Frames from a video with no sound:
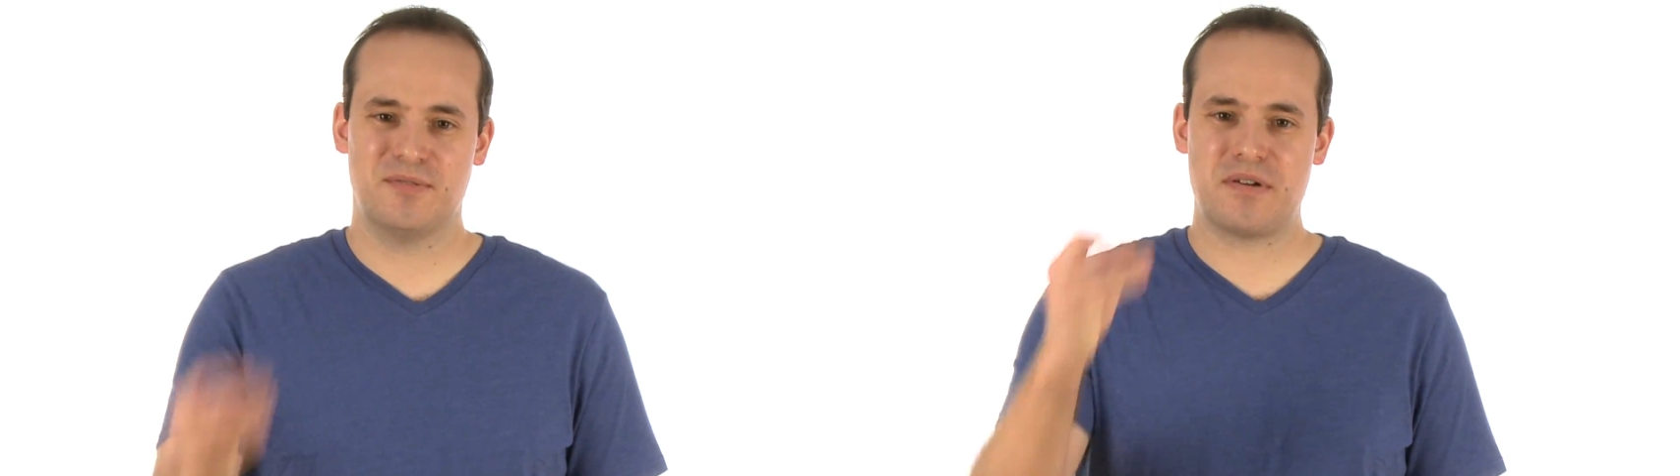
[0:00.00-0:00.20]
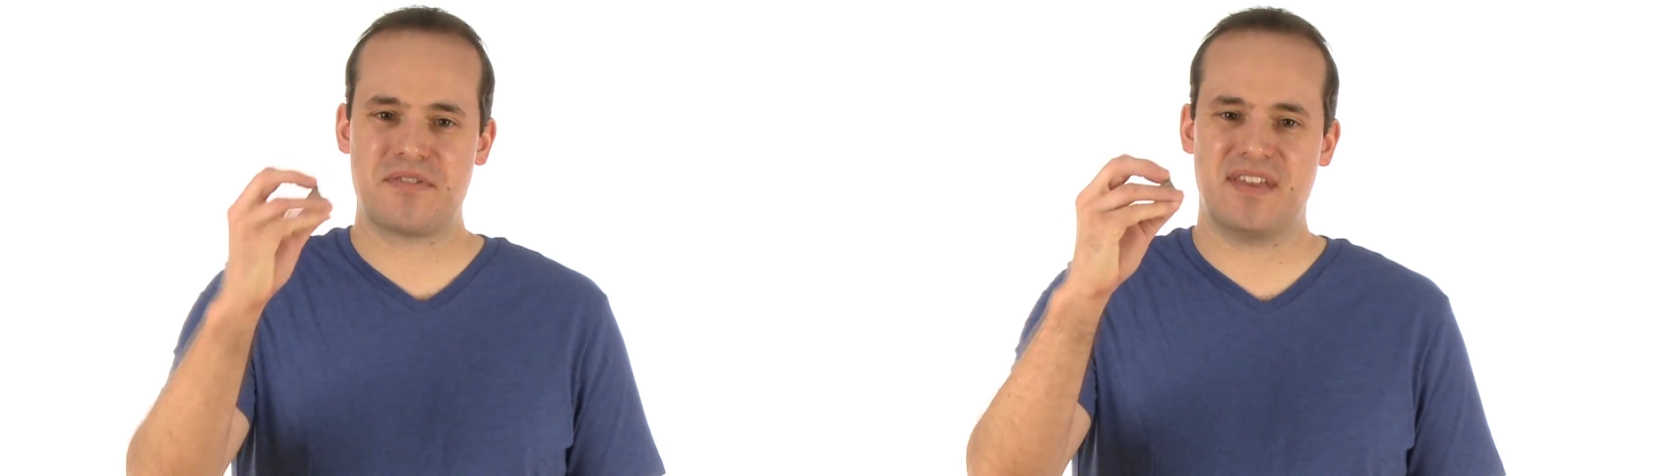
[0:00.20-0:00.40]

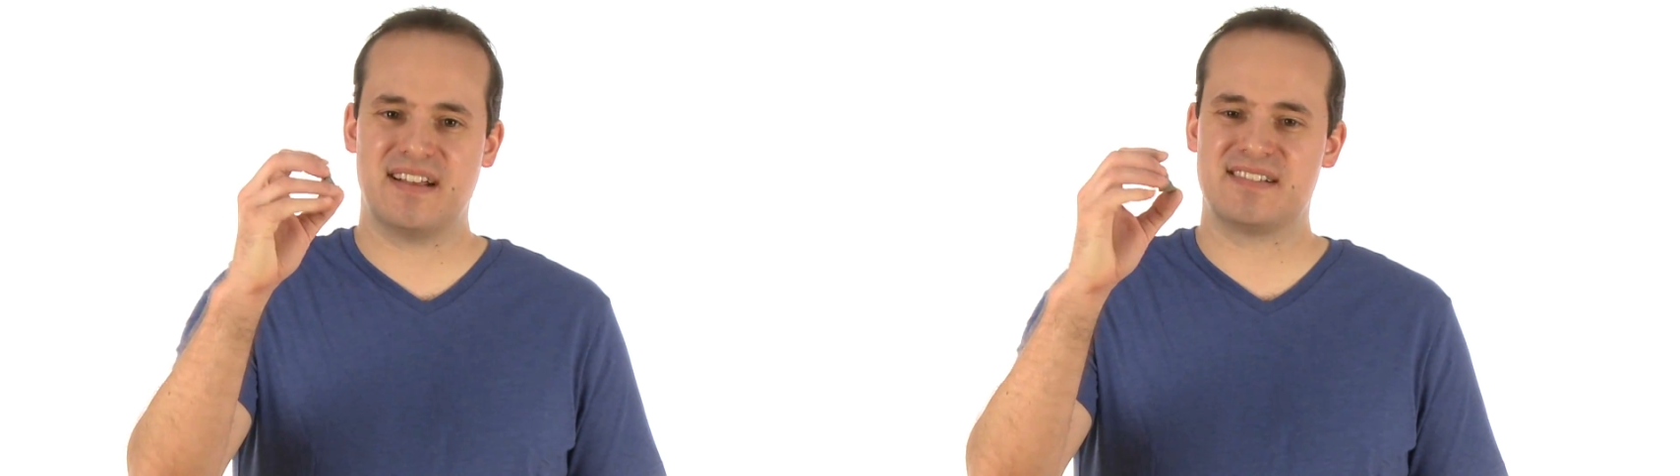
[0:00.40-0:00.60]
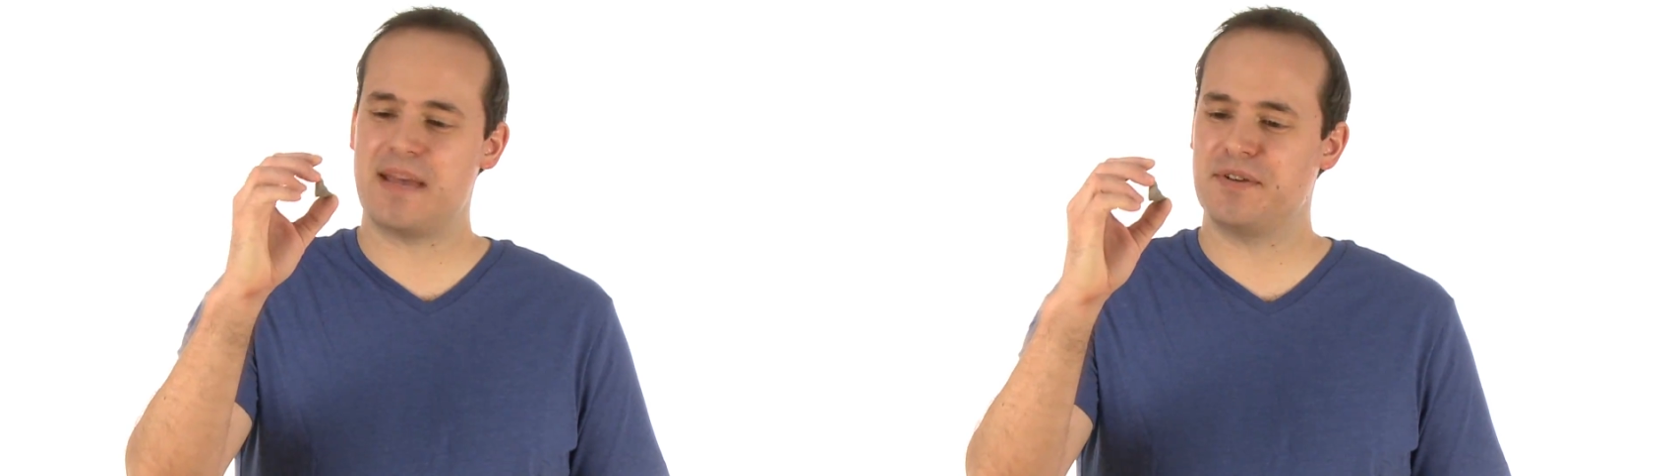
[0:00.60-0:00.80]
whether they
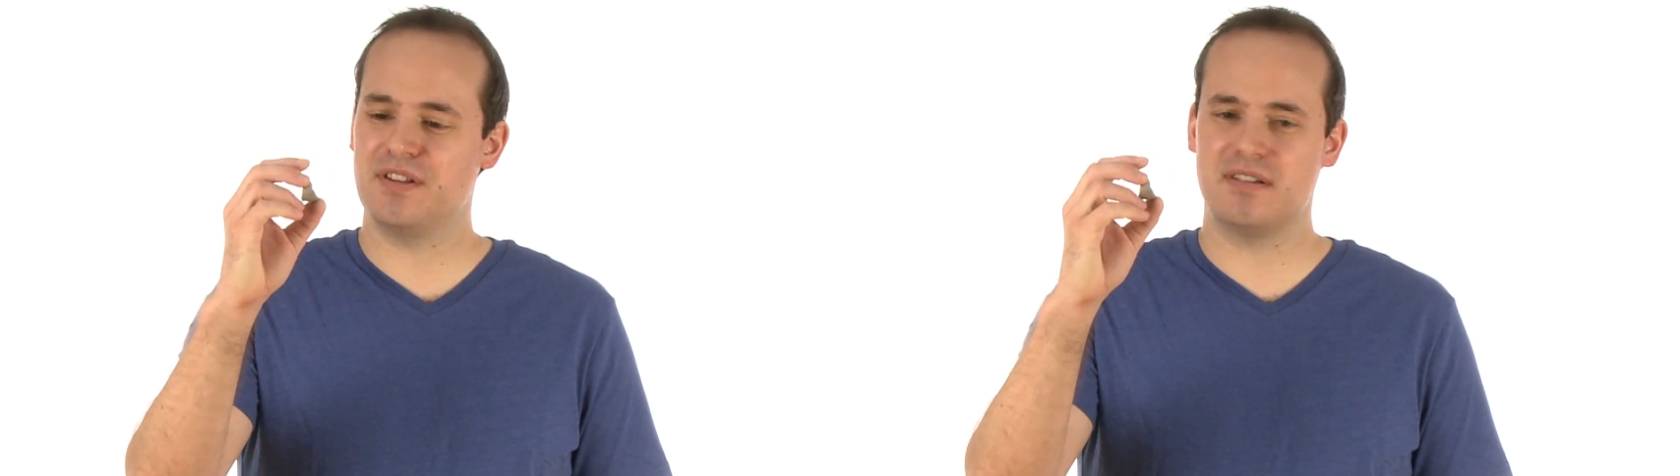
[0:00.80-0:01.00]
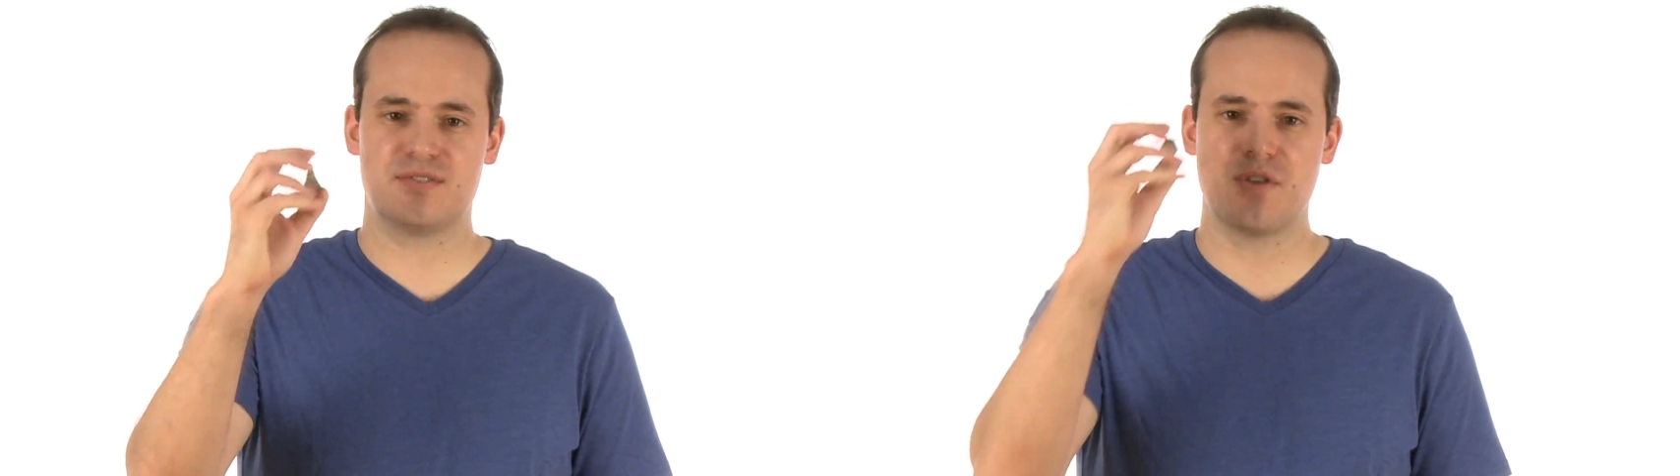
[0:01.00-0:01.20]
examine
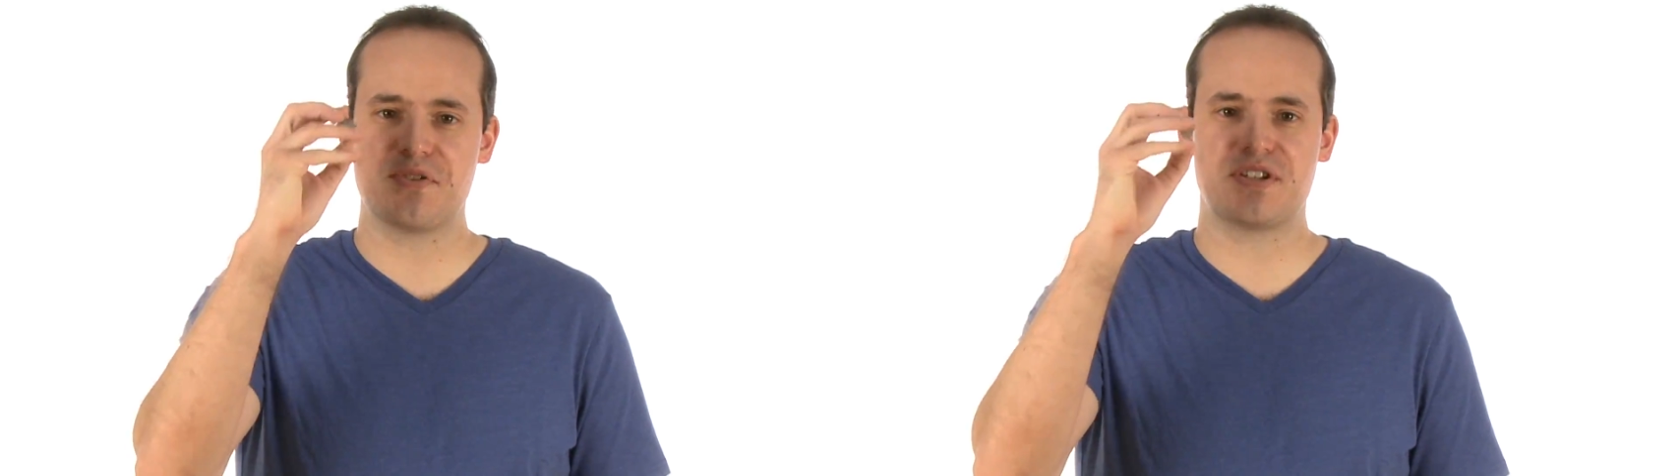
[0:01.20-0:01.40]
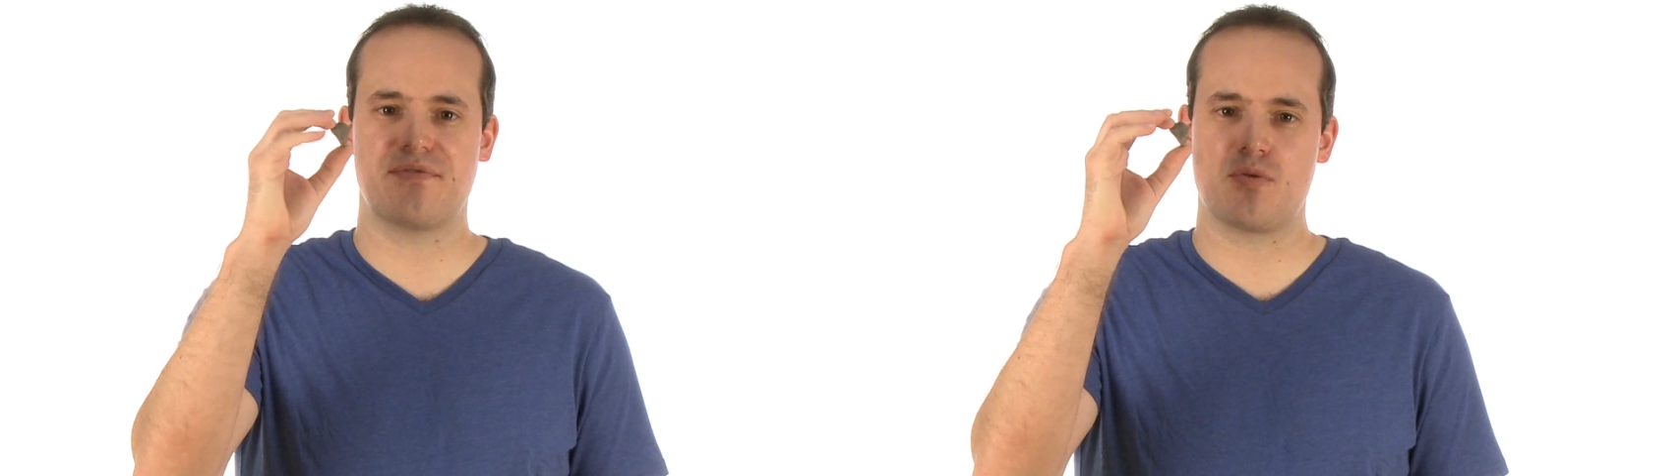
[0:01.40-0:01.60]
the
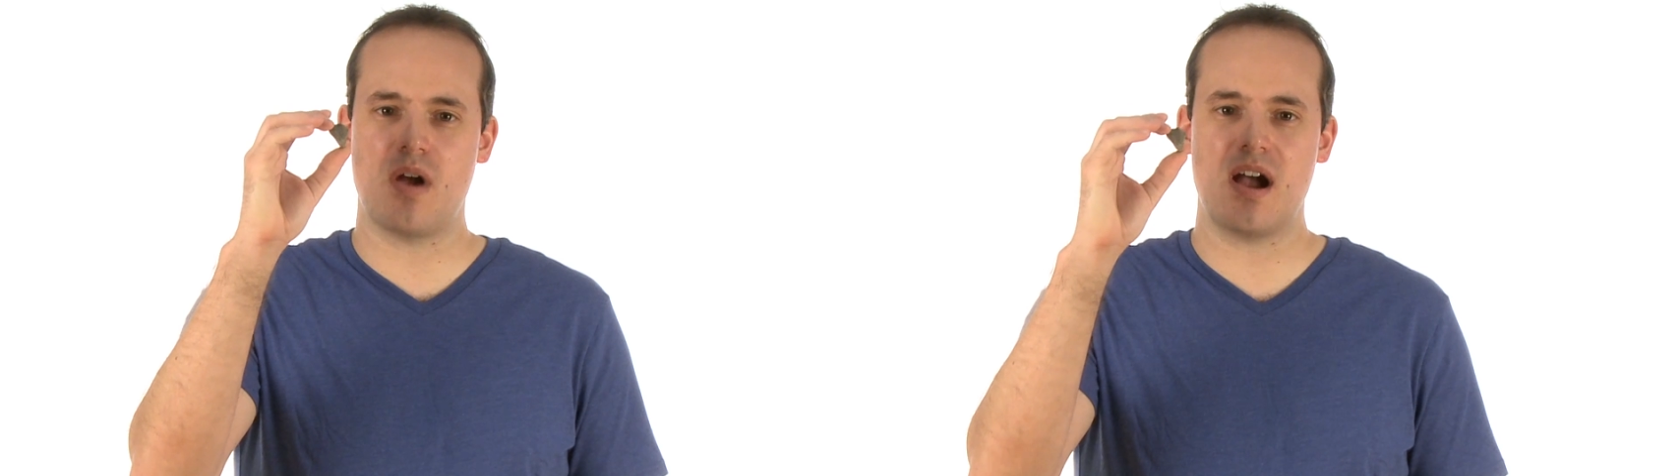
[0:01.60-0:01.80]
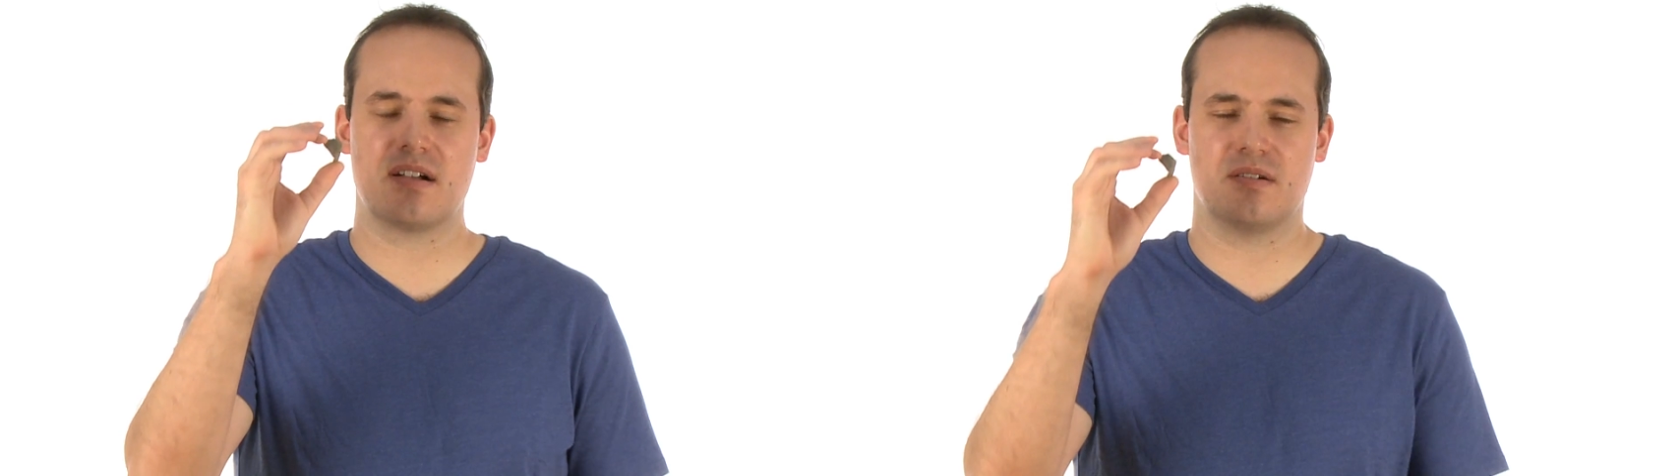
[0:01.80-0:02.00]
surface of a
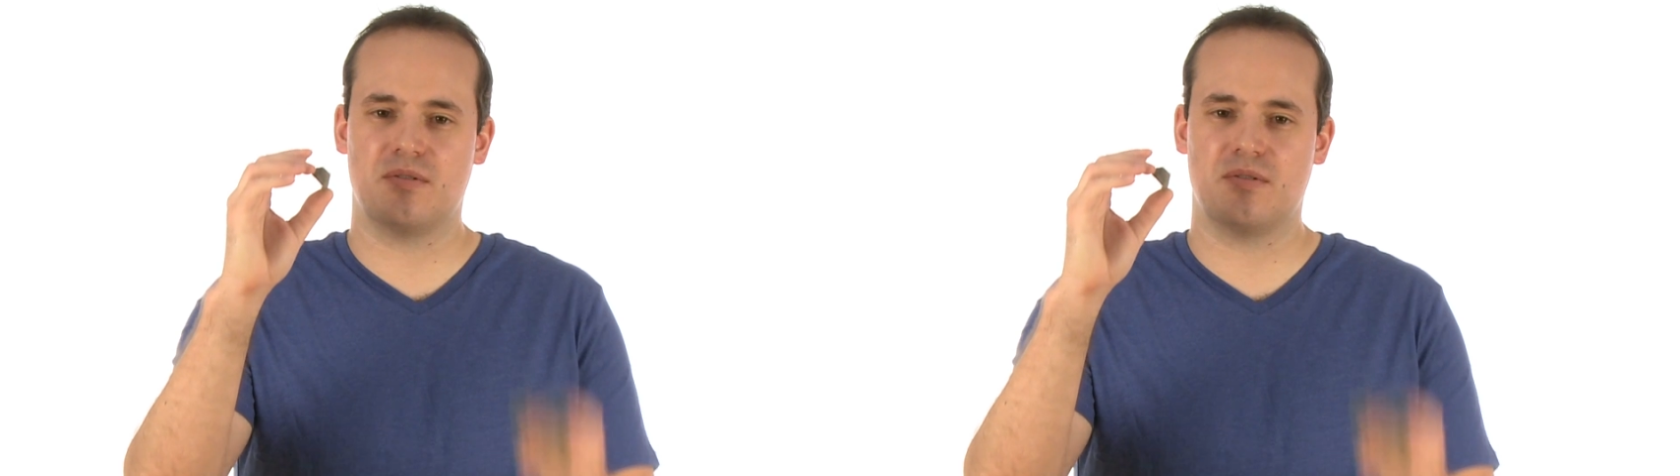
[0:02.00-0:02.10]
rock